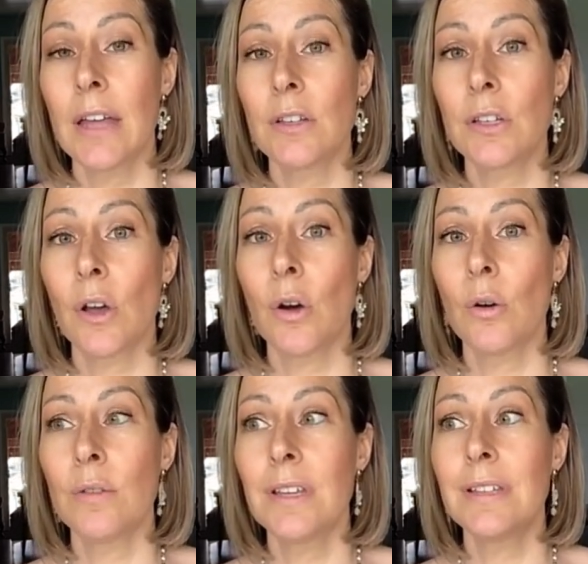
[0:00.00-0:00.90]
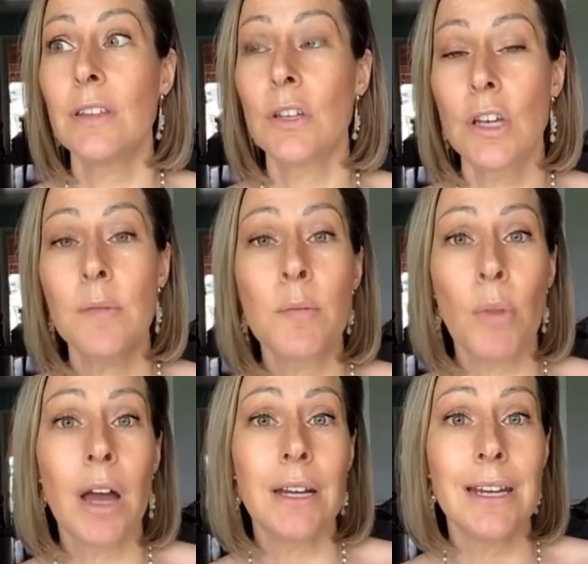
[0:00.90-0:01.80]
and so the, the human
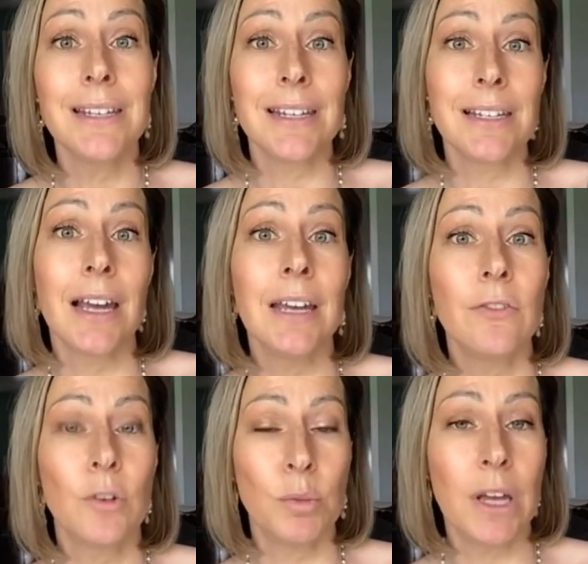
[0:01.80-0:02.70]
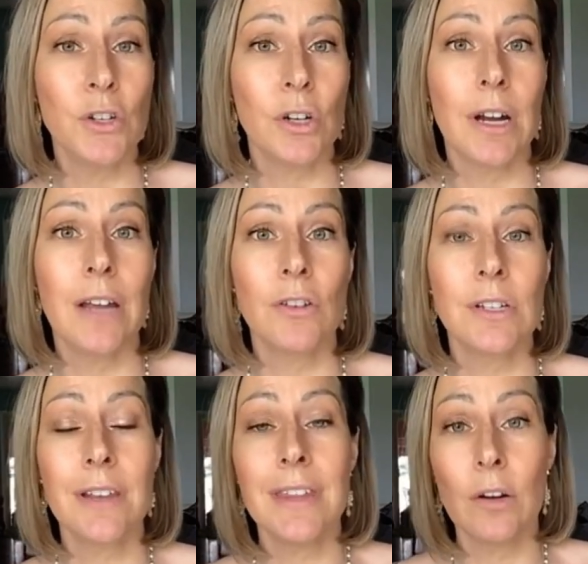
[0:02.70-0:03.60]
body is designed for pleasure, and
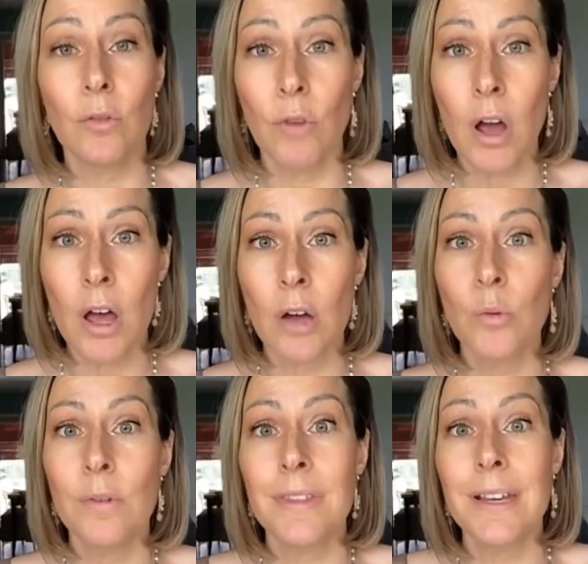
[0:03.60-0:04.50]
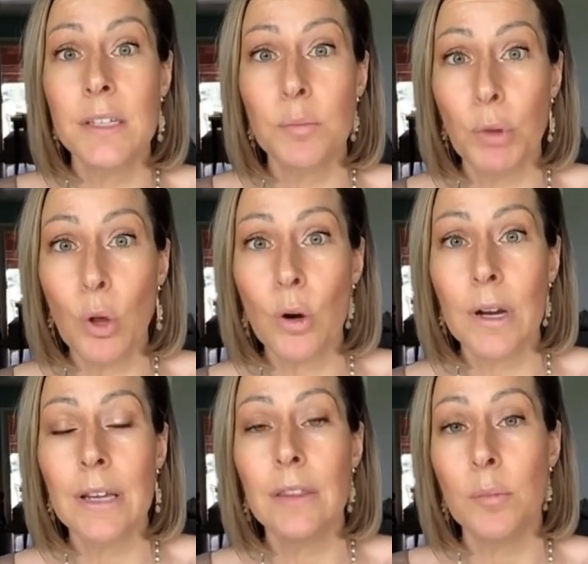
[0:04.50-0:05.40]
there's nothing wrong with
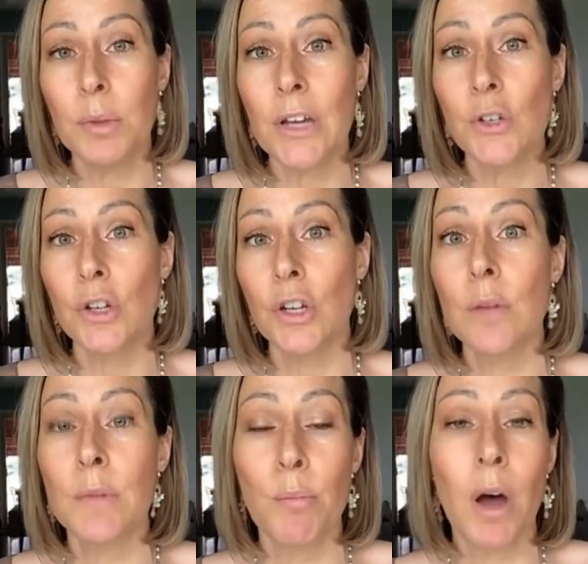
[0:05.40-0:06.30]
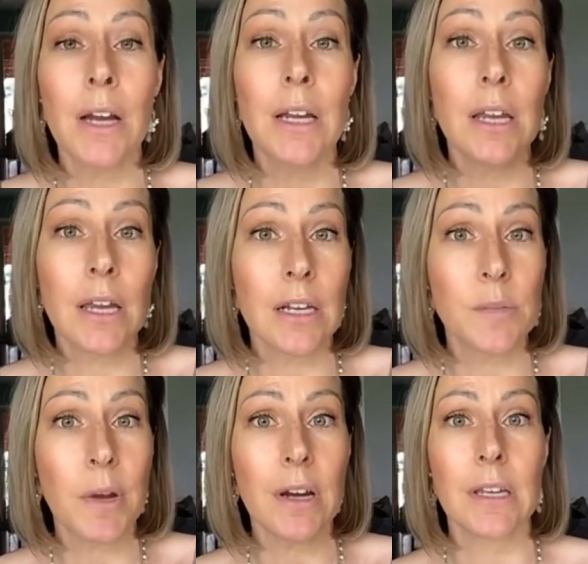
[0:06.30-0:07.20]
exploring the pleasure your human body can
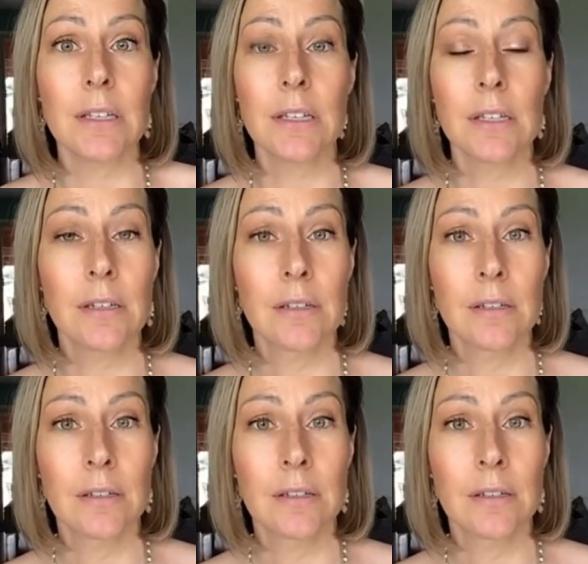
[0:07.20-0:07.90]
experience.